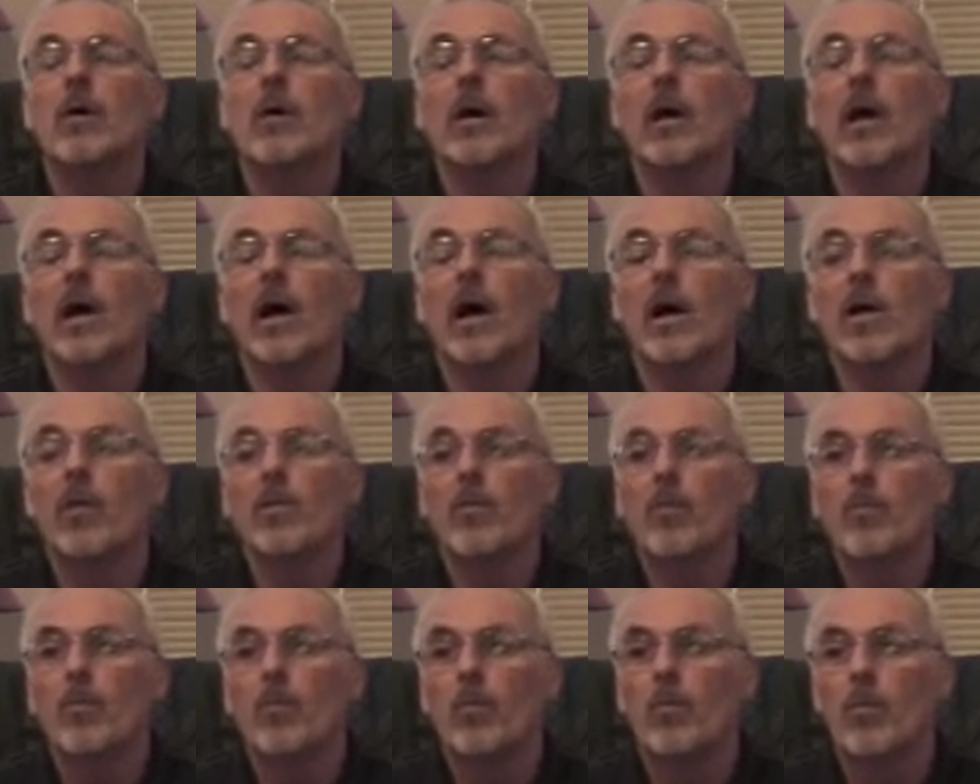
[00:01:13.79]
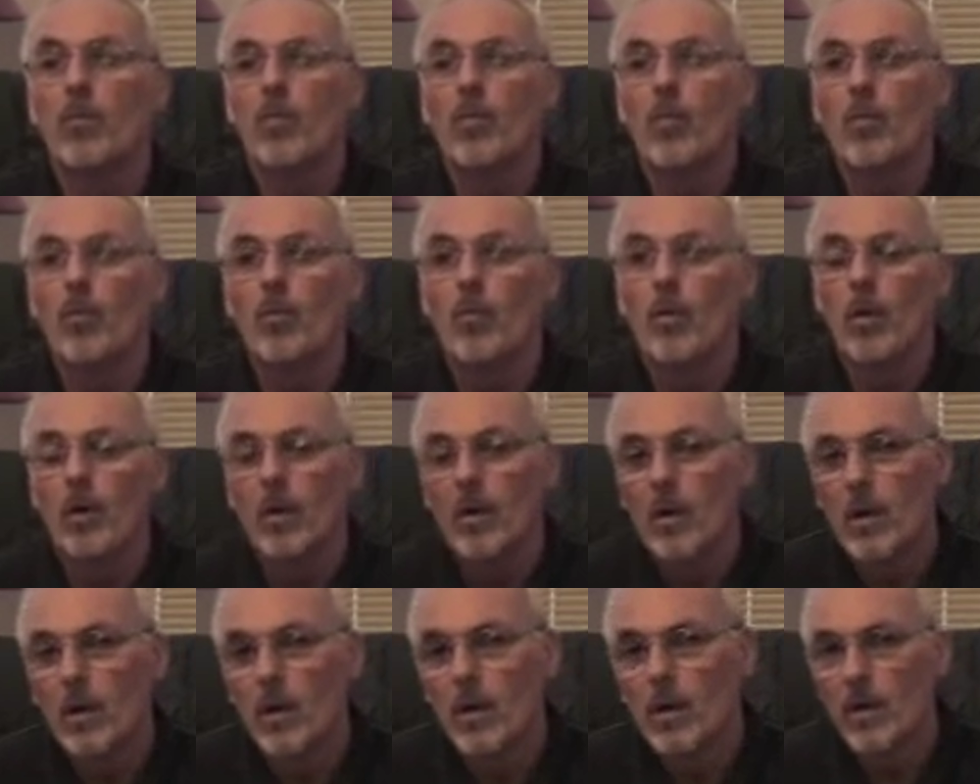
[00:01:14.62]
the
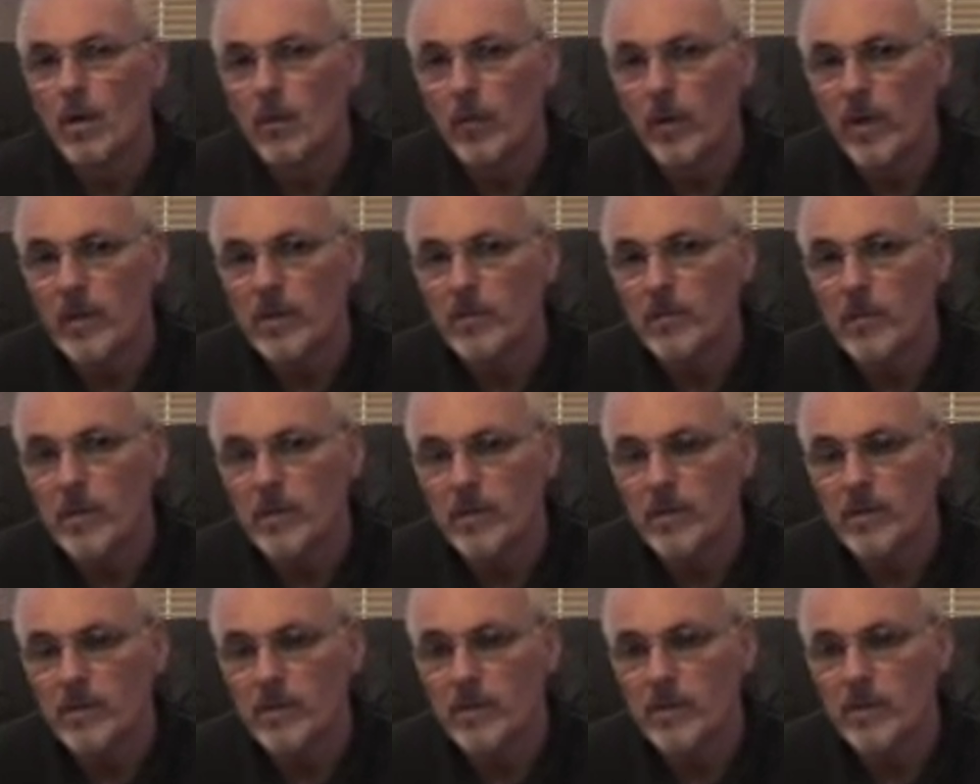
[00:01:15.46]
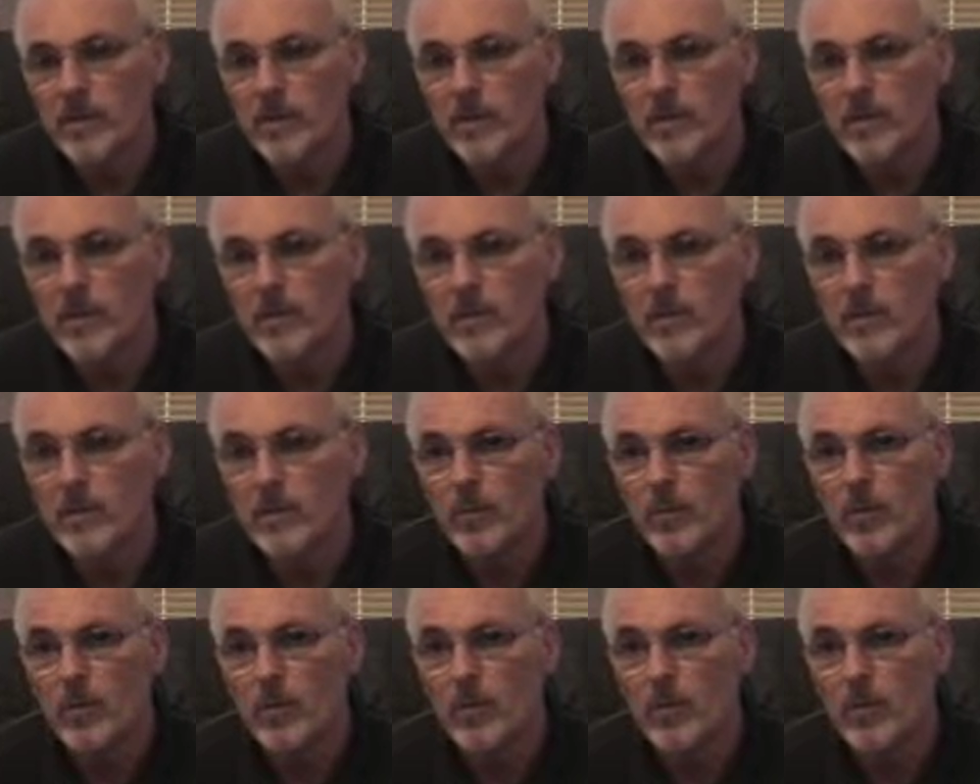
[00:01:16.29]
Westminster system